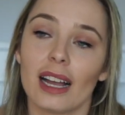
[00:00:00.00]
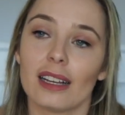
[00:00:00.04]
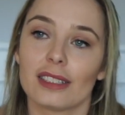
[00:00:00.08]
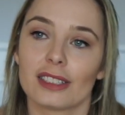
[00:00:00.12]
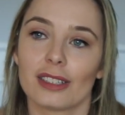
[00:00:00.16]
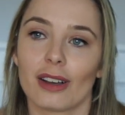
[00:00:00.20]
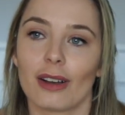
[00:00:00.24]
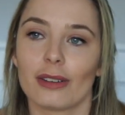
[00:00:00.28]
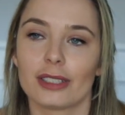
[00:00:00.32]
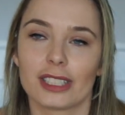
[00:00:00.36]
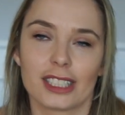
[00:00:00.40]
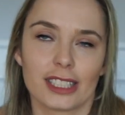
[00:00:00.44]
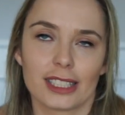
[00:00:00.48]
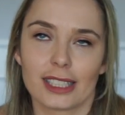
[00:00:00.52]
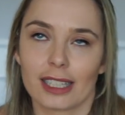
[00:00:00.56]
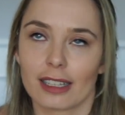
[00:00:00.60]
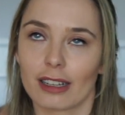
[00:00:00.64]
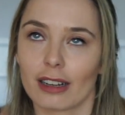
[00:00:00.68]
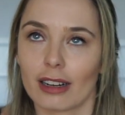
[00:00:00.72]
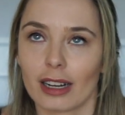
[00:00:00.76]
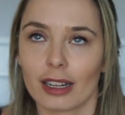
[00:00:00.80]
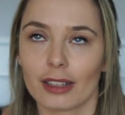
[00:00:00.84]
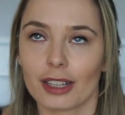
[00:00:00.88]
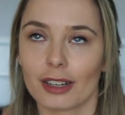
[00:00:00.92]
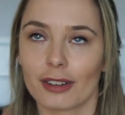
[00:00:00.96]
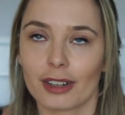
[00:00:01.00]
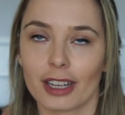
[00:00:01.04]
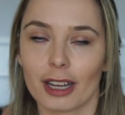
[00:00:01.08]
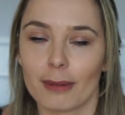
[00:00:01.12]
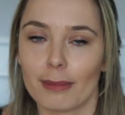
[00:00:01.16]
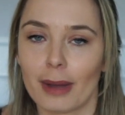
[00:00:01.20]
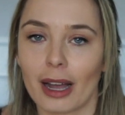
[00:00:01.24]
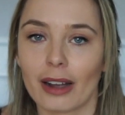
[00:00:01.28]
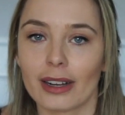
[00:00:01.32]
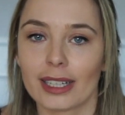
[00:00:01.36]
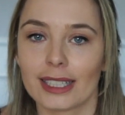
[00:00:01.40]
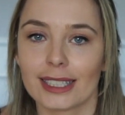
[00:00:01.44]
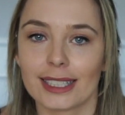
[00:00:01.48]
So I was just like, all right, then I'll get
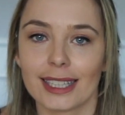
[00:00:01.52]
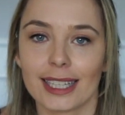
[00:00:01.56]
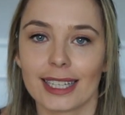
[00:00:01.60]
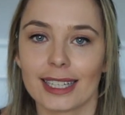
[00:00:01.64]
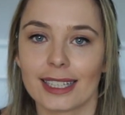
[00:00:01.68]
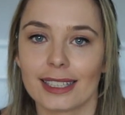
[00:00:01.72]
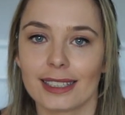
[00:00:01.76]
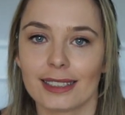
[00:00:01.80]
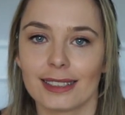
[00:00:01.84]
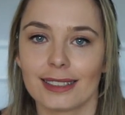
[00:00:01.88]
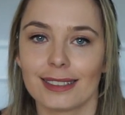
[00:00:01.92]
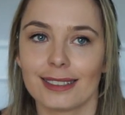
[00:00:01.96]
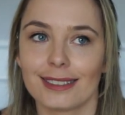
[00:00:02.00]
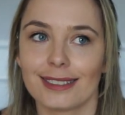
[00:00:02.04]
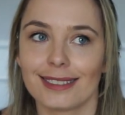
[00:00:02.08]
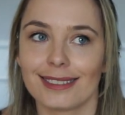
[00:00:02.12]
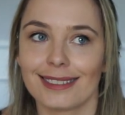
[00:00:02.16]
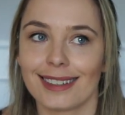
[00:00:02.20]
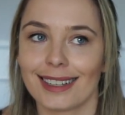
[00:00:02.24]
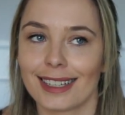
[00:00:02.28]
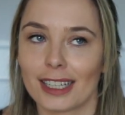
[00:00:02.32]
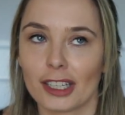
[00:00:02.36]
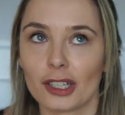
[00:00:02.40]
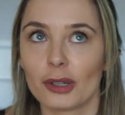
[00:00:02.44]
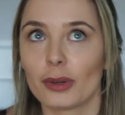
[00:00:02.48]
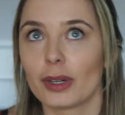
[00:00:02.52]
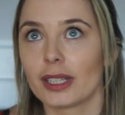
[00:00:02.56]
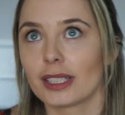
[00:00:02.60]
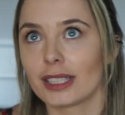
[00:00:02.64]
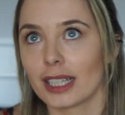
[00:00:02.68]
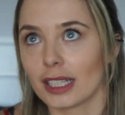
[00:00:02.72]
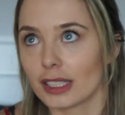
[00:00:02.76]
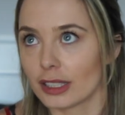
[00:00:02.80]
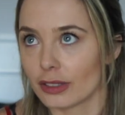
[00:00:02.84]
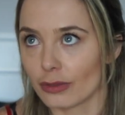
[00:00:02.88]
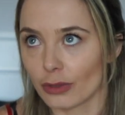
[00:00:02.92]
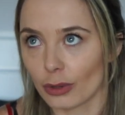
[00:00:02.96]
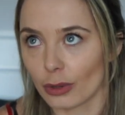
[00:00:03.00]
married. Like, I can always
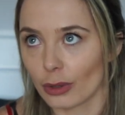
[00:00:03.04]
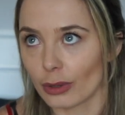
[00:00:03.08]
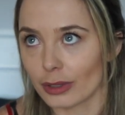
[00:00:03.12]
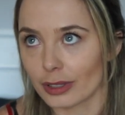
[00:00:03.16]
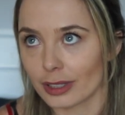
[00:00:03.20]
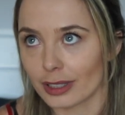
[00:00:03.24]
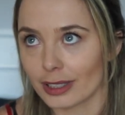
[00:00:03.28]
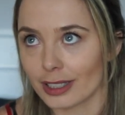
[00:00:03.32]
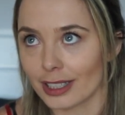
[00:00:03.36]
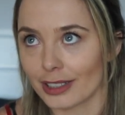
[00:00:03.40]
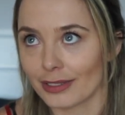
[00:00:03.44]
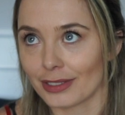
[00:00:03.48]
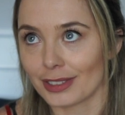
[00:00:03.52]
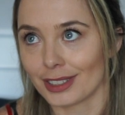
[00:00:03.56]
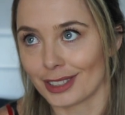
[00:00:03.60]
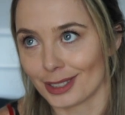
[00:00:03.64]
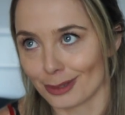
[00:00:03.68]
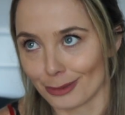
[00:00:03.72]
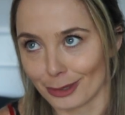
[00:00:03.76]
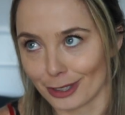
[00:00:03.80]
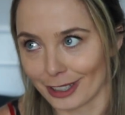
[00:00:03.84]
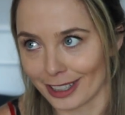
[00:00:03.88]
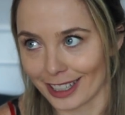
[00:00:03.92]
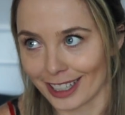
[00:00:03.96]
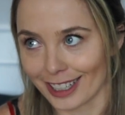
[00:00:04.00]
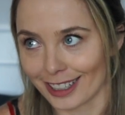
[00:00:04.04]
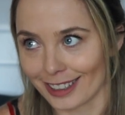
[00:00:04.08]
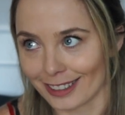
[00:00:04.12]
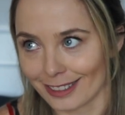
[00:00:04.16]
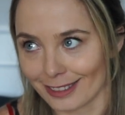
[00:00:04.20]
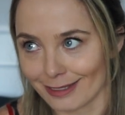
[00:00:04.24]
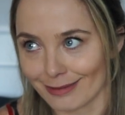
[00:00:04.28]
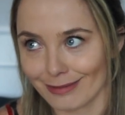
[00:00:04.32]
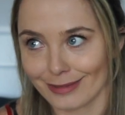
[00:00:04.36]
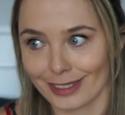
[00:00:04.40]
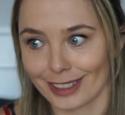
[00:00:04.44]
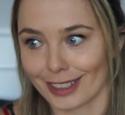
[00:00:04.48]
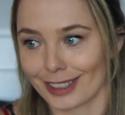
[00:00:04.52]
get divorced if it doesn't work
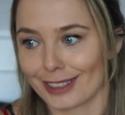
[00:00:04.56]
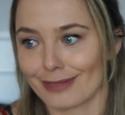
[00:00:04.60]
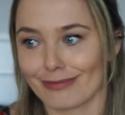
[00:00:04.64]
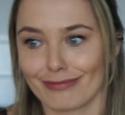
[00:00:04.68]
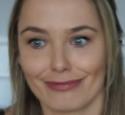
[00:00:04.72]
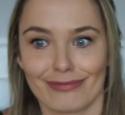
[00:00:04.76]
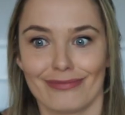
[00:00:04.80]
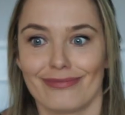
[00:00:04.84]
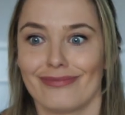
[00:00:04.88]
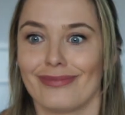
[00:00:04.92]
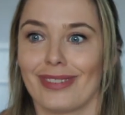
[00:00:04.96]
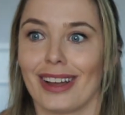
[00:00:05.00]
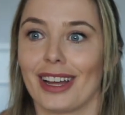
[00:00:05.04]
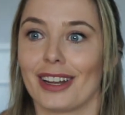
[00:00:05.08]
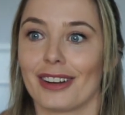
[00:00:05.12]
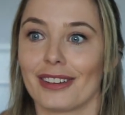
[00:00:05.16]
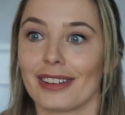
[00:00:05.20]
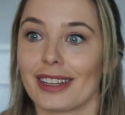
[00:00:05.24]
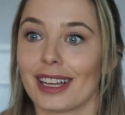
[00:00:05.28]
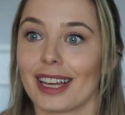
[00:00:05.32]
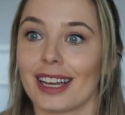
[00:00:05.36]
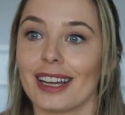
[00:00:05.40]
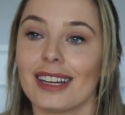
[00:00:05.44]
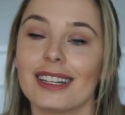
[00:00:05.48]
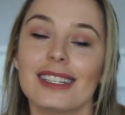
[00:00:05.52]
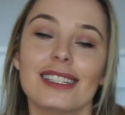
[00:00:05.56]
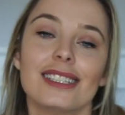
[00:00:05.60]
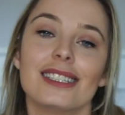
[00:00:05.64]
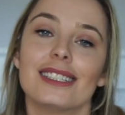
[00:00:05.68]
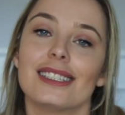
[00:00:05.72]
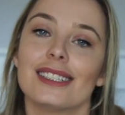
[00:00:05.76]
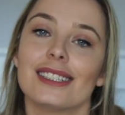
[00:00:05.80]
out. Like, I don't care.